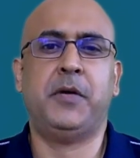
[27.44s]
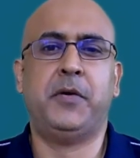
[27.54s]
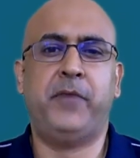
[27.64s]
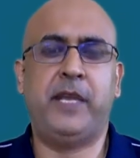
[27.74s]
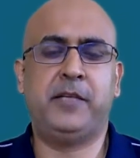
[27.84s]

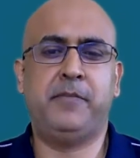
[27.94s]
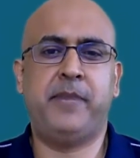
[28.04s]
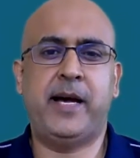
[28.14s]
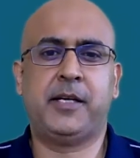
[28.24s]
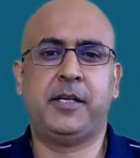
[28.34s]
Welcome
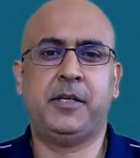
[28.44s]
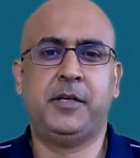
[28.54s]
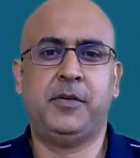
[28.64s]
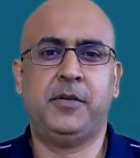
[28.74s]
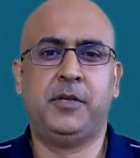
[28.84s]
back
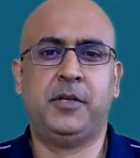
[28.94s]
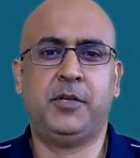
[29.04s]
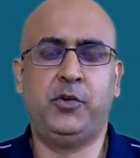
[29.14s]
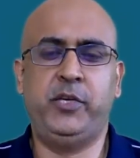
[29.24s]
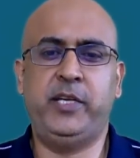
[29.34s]

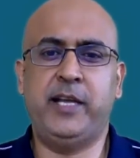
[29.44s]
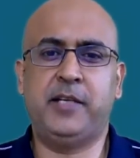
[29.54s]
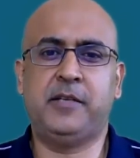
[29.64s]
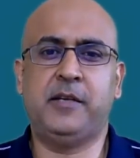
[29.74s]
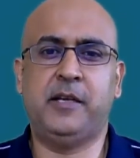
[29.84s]
to
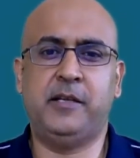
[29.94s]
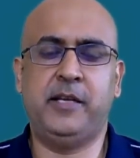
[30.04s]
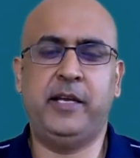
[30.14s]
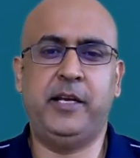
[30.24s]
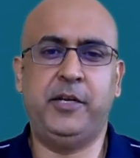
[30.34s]
yet
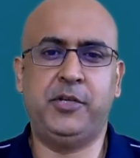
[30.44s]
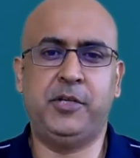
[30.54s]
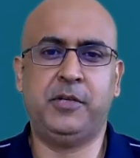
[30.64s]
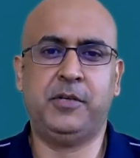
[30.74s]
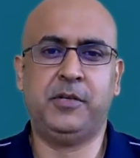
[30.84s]
another
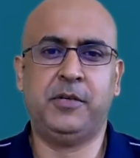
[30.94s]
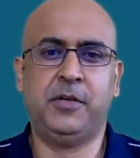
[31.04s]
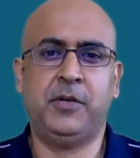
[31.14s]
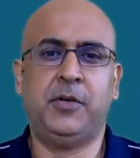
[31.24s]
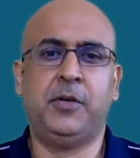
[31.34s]
edition
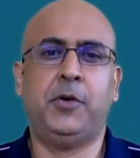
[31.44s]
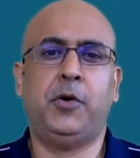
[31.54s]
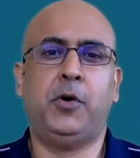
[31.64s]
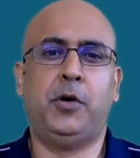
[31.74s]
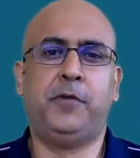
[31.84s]

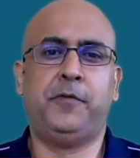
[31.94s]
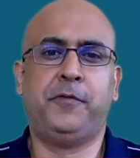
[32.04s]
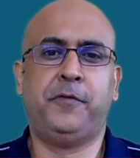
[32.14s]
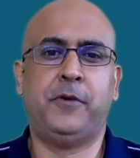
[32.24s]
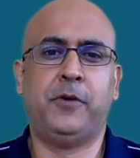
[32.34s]
of
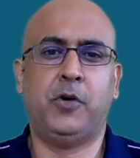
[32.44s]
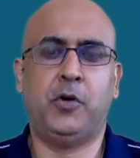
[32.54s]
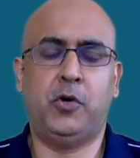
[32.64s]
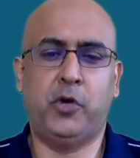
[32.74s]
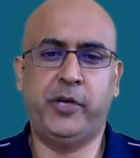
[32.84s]

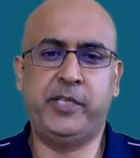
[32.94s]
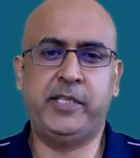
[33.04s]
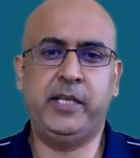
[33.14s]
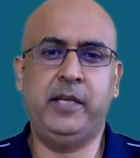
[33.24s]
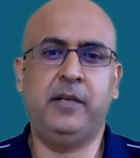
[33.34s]

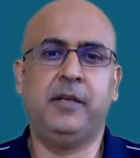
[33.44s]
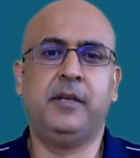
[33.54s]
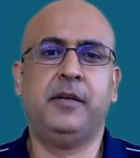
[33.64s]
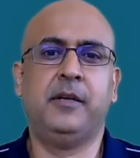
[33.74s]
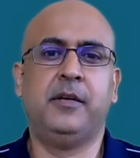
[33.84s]
Odyssey,
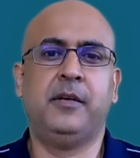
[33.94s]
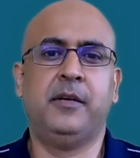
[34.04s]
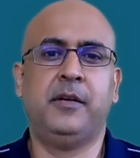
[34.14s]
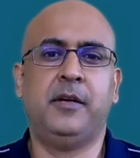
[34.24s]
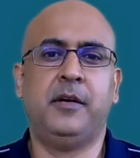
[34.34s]

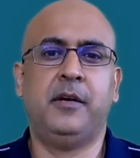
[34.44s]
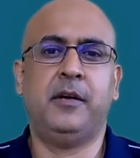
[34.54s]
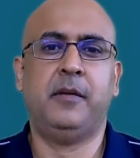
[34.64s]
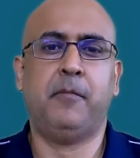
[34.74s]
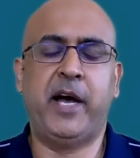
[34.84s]

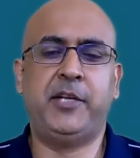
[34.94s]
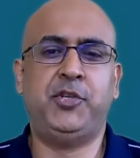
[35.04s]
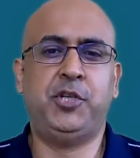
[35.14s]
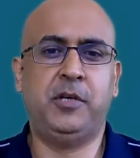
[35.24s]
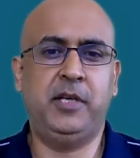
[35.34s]
my
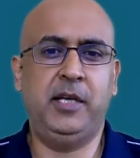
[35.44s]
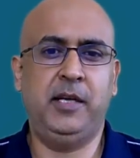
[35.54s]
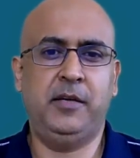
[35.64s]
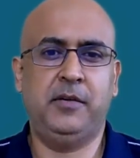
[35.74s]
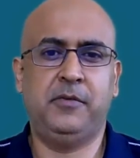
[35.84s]

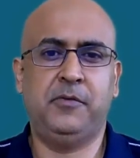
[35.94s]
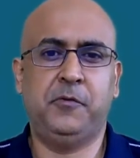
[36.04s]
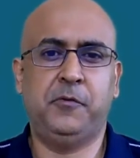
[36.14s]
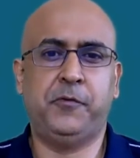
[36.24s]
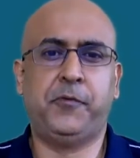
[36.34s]
journey
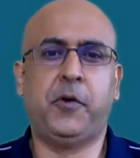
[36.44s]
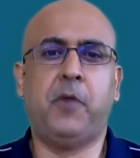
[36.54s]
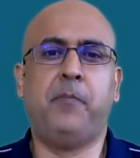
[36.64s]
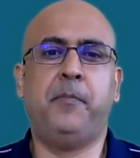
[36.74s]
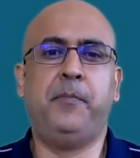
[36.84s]

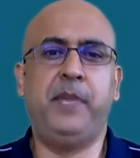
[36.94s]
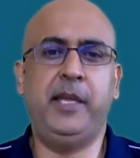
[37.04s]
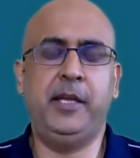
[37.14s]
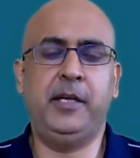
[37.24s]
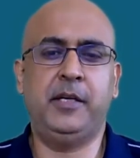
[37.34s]
from
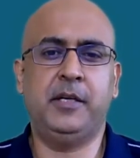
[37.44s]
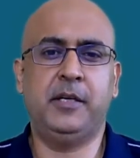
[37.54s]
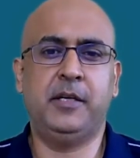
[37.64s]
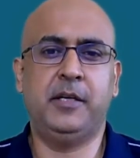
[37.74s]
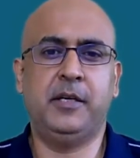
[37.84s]
being
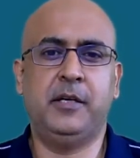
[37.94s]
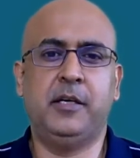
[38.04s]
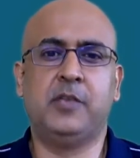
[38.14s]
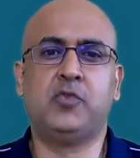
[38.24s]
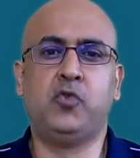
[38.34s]

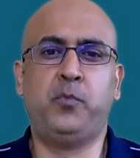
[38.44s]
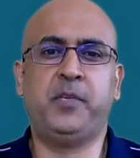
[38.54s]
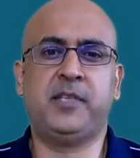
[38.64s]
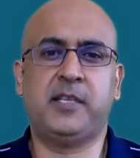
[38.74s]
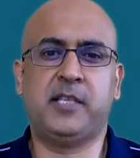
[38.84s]
a super
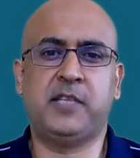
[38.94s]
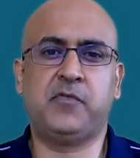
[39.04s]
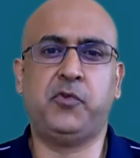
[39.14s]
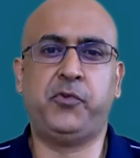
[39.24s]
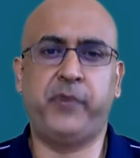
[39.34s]

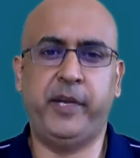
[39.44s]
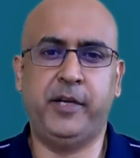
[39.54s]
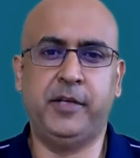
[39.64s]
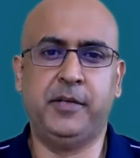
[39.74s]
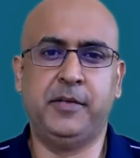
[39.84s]
successful
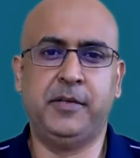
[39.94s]
trainer